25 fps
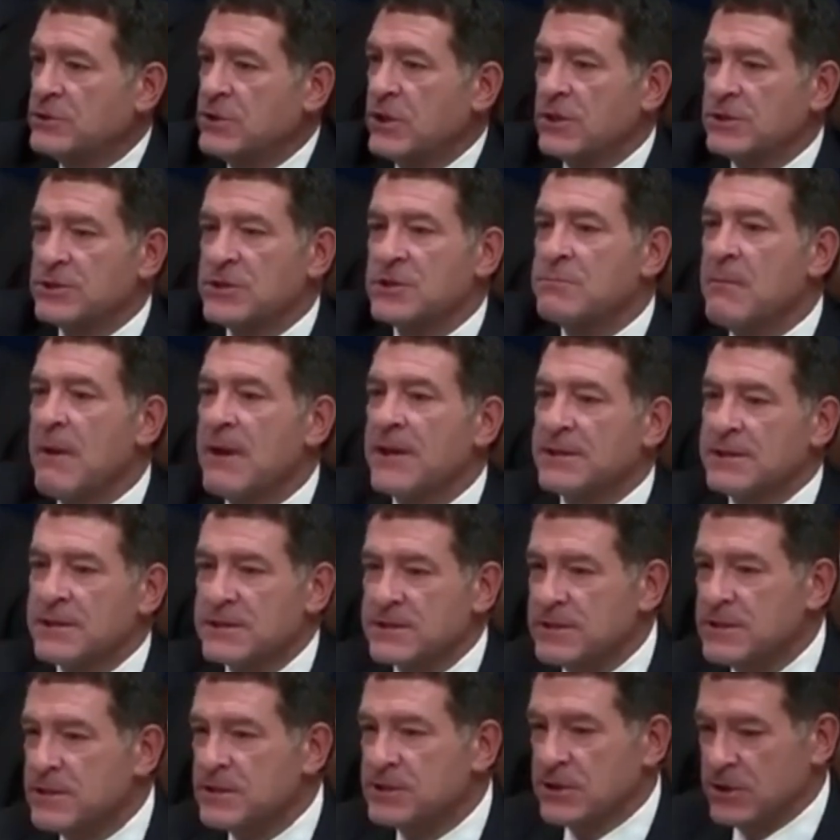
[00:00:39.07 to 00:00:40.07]
The judge has made
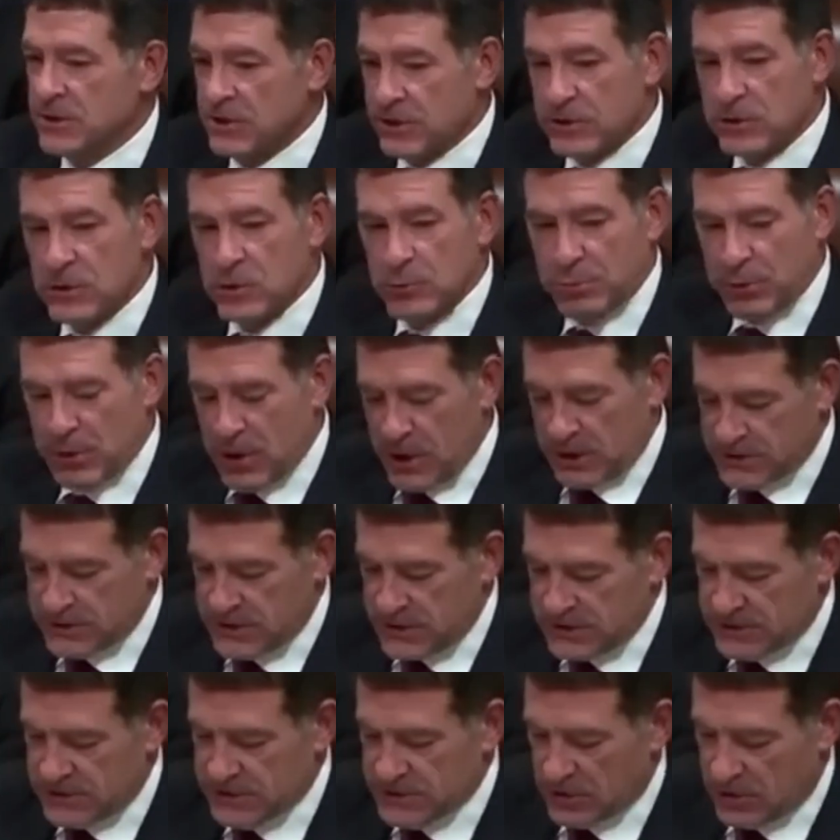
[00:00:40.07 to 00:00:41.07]
a decision. The due
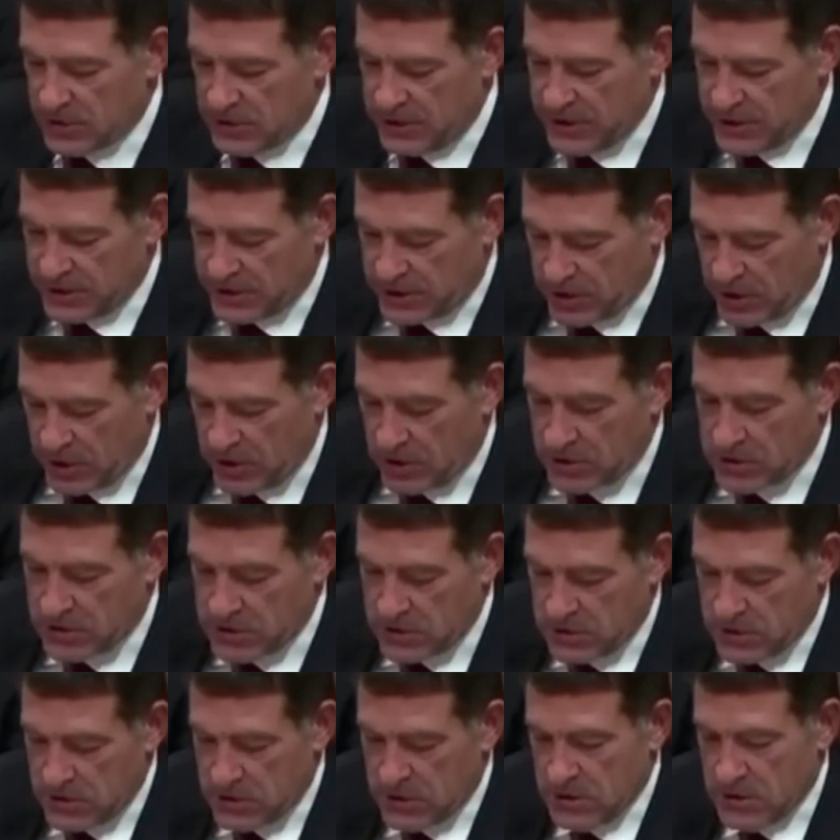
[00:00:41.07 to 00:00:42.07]
process has already occurred.